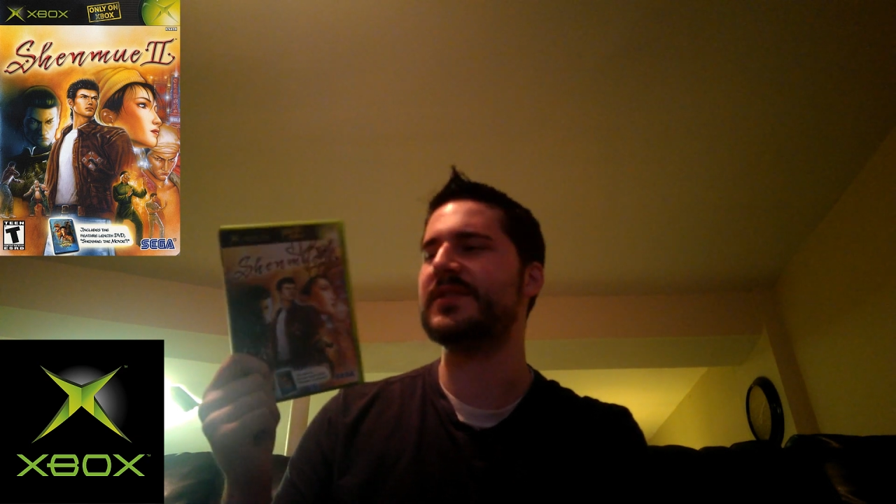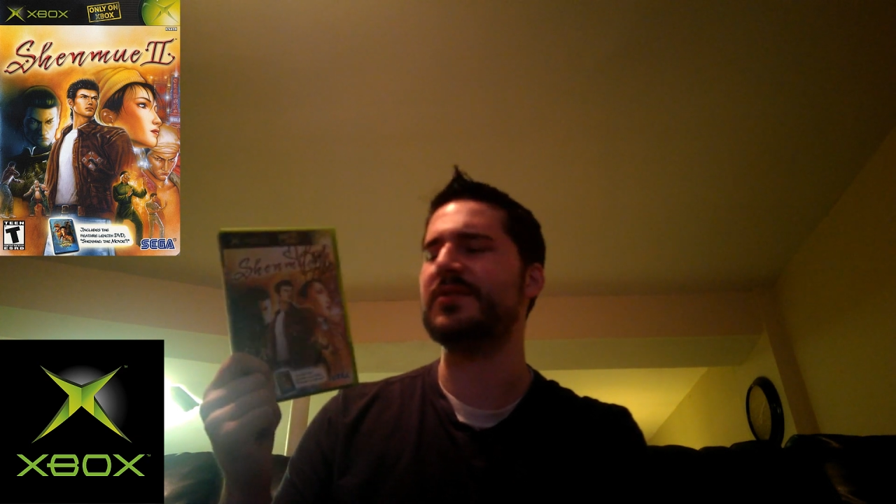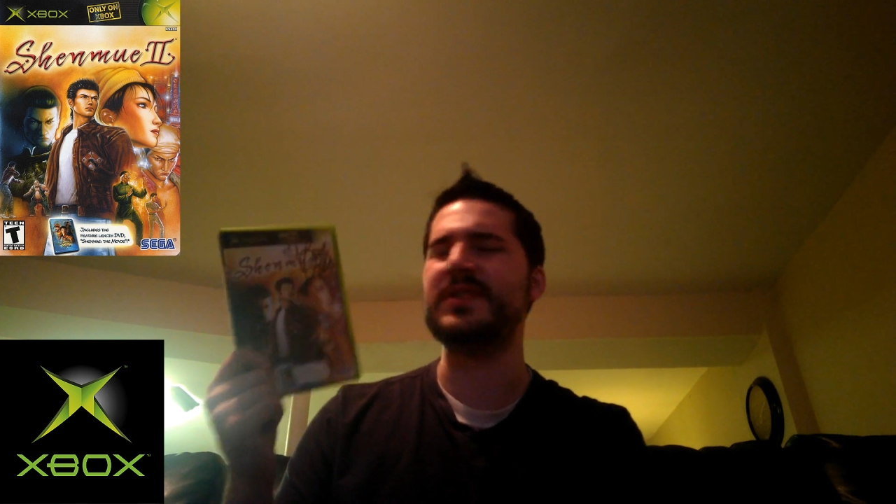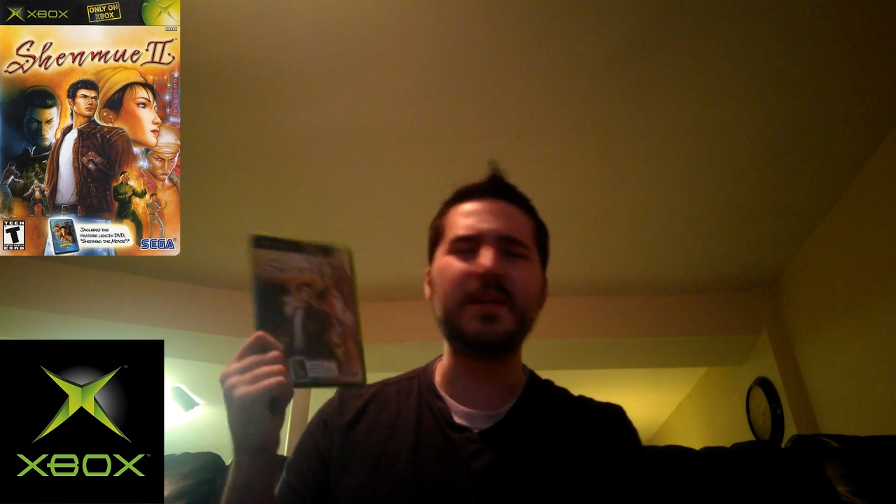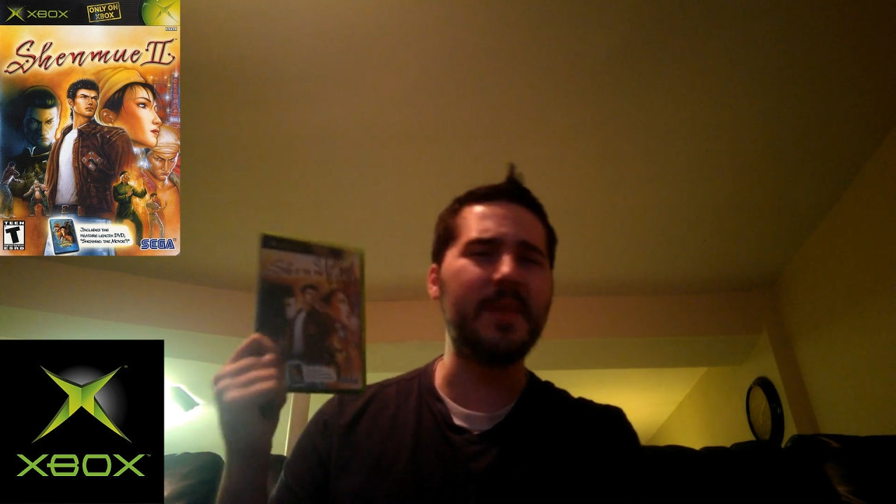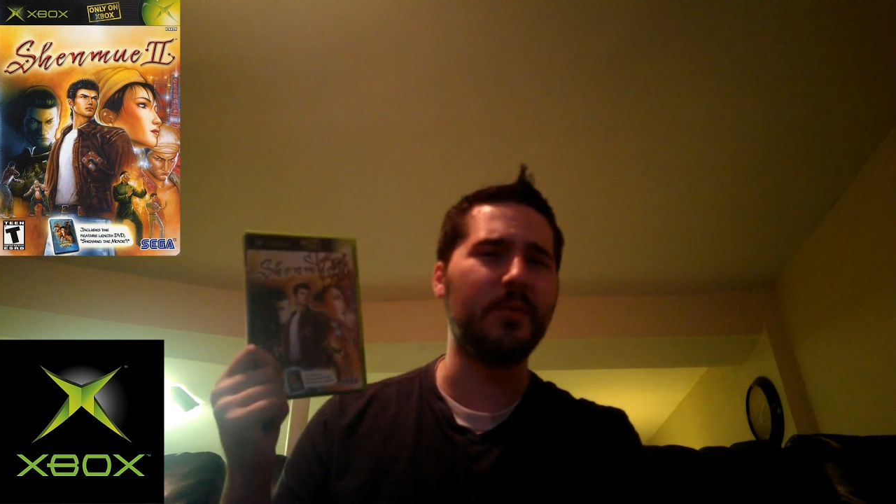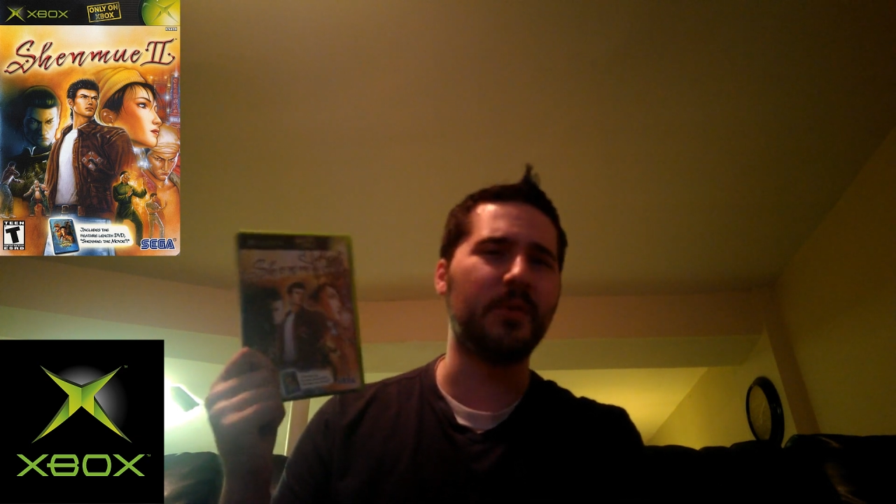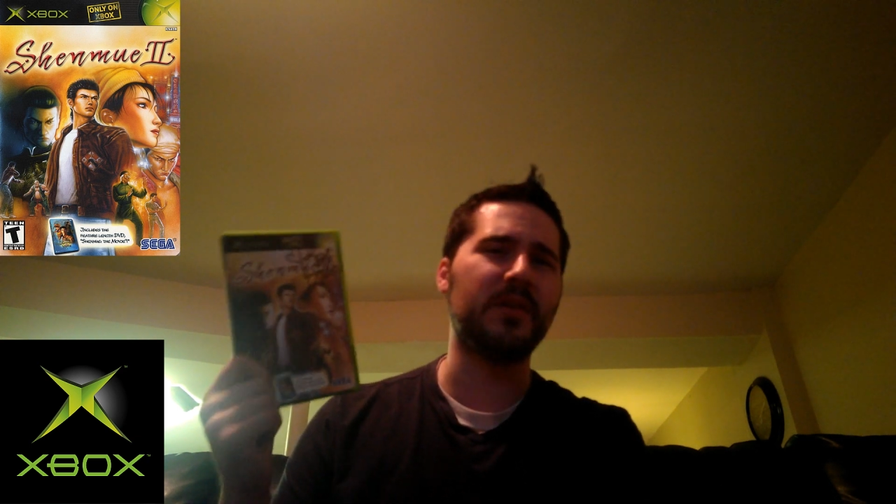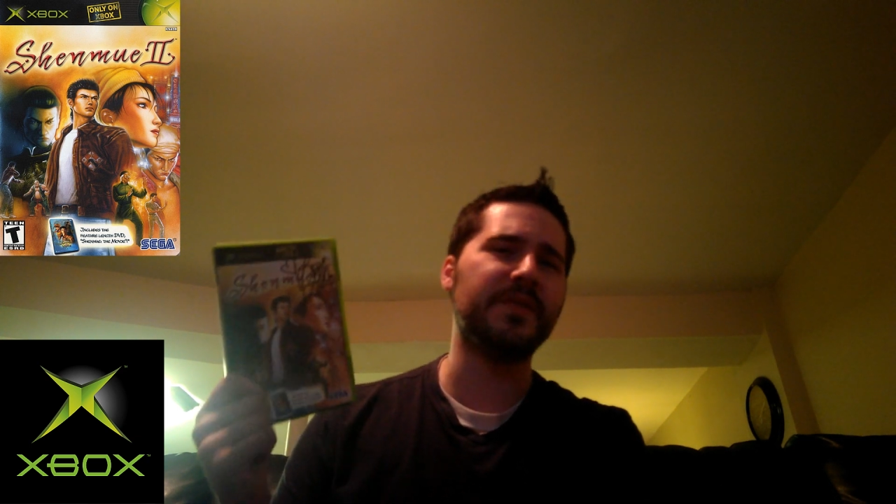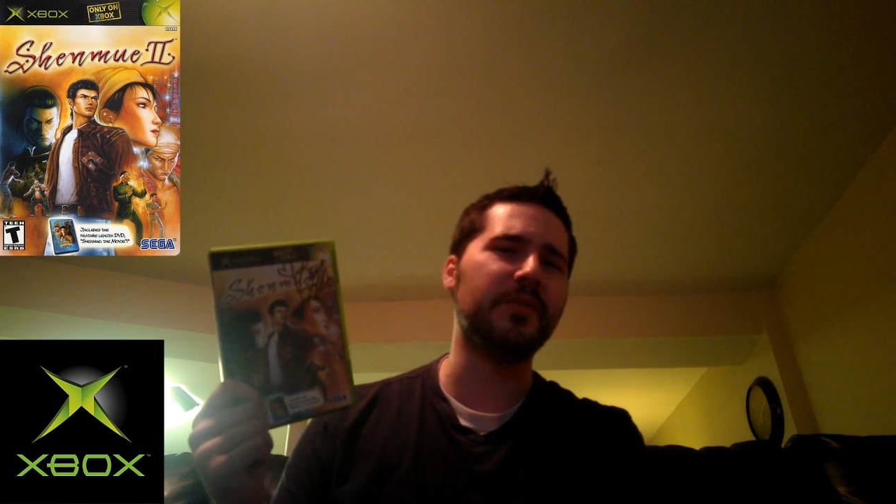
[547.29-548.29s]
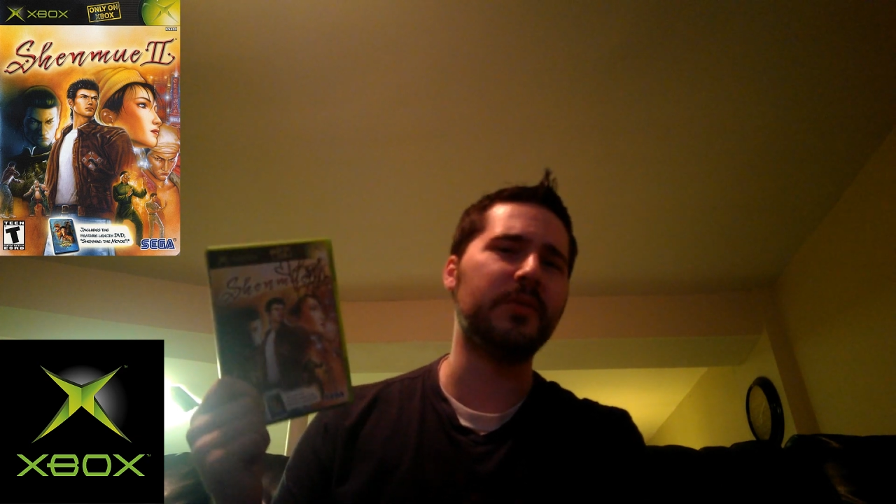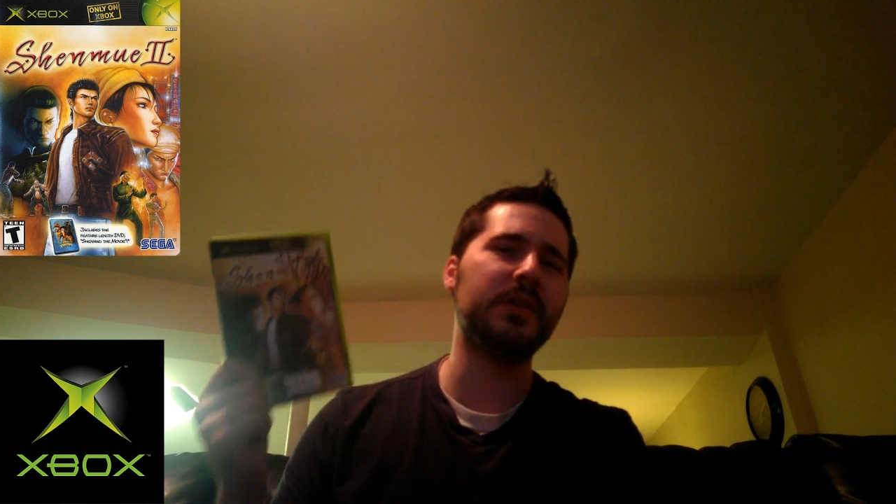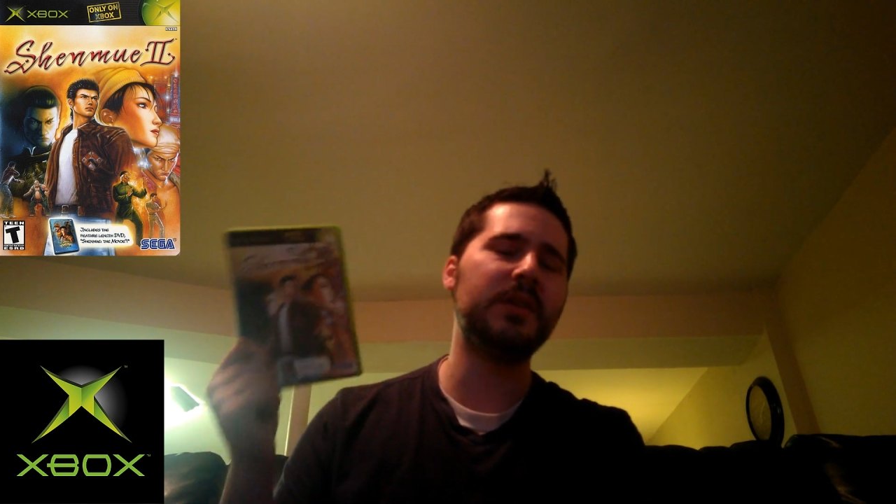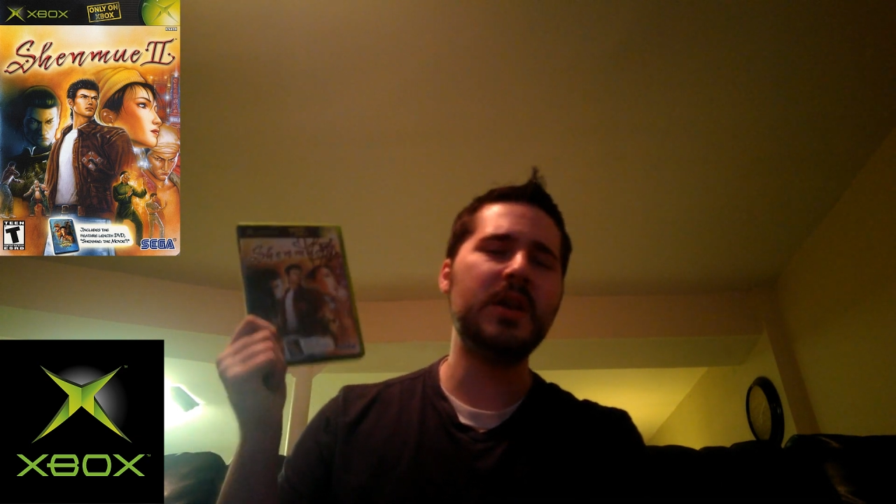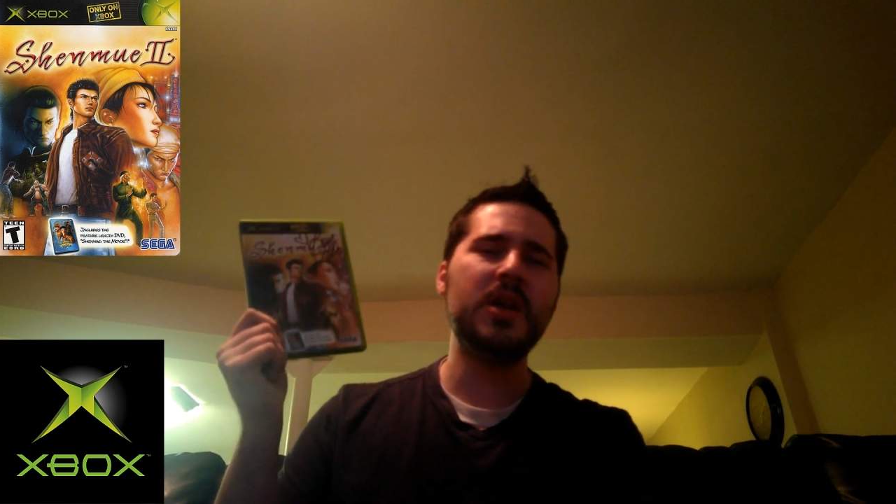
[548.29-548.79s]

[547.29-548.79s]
So take my word for it.